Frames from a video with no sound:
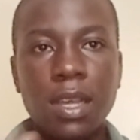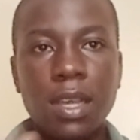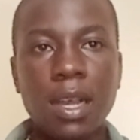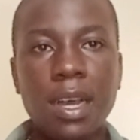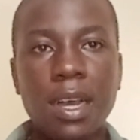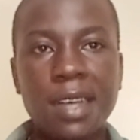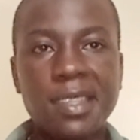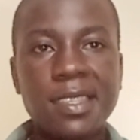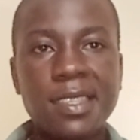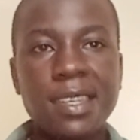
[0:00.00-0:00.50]

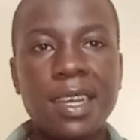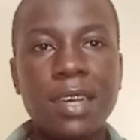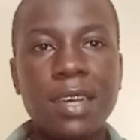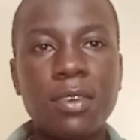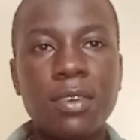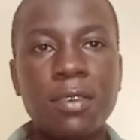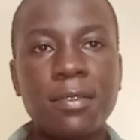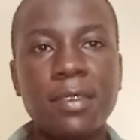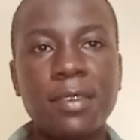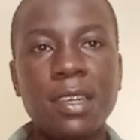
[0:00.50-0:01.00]
it's
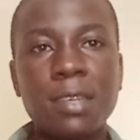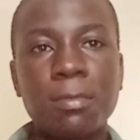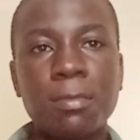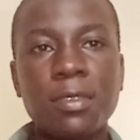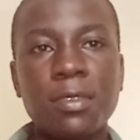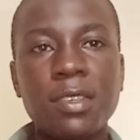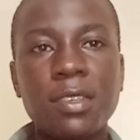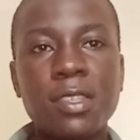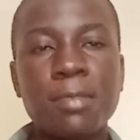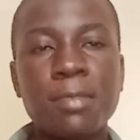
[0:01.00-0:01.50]
like of help to
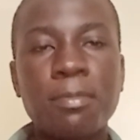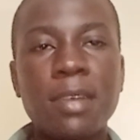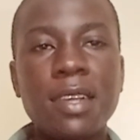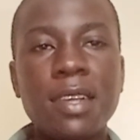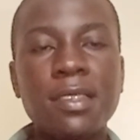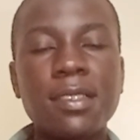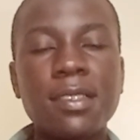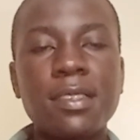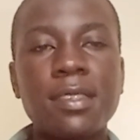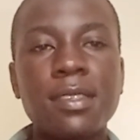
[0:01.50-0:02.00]
these
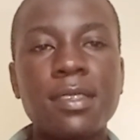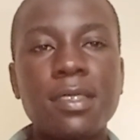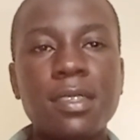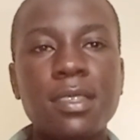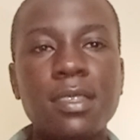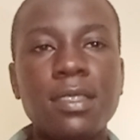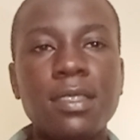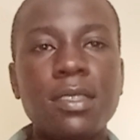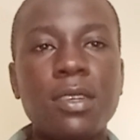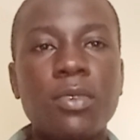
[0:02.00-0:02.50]
plants
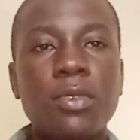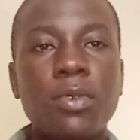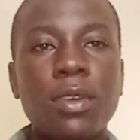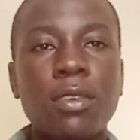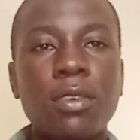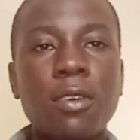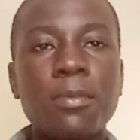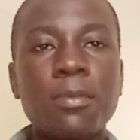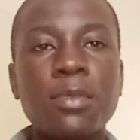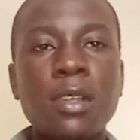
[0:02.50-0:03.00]

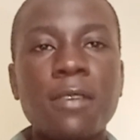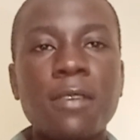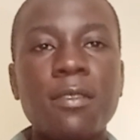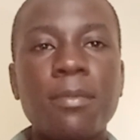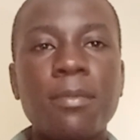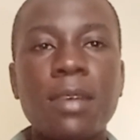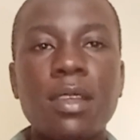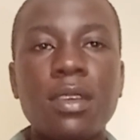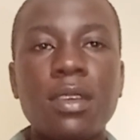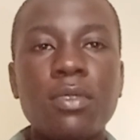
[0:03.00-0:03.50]
when
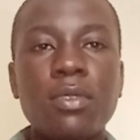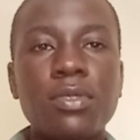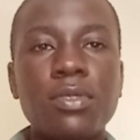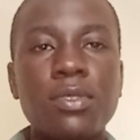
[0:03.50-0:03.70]
observed by the root